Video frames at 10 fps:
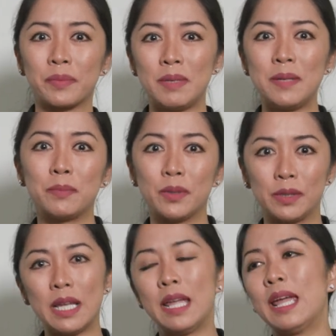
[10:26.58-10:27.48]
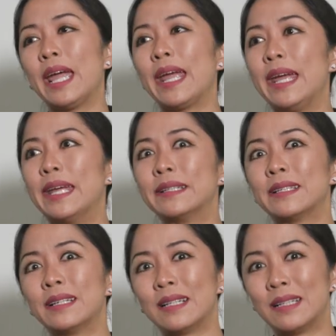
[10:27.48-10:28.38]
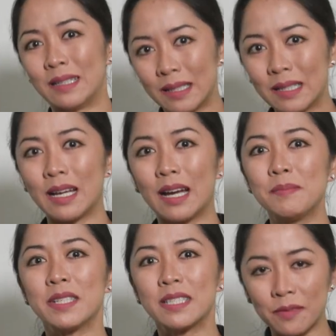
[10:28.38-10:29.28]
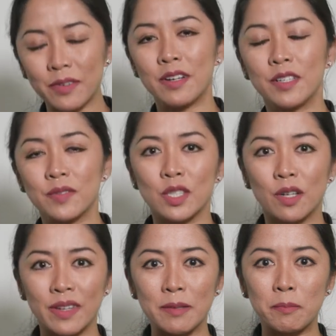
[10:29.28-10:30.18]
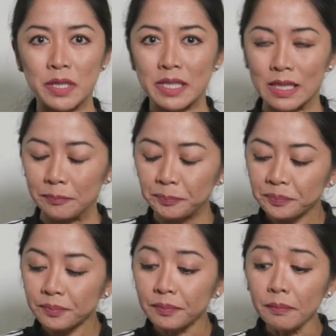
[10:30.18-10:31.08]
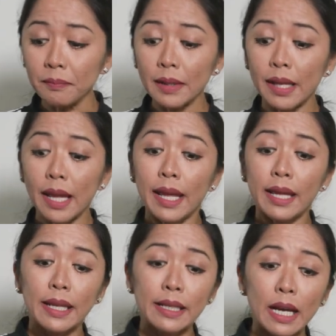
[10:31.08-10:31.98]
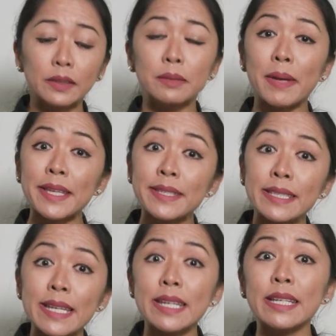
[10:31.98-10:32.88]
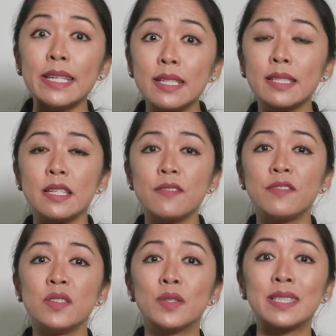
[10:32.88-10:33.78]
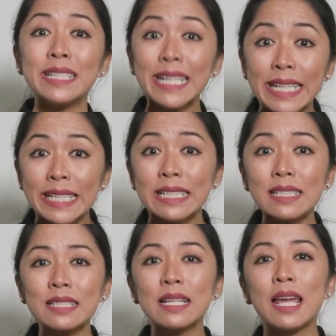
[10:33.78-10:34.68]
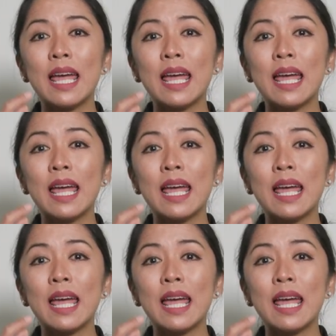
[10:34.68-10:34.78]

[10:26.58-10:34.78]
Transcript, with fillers: people, and I'm just a very observant person. Now the best thing is if you sneeze,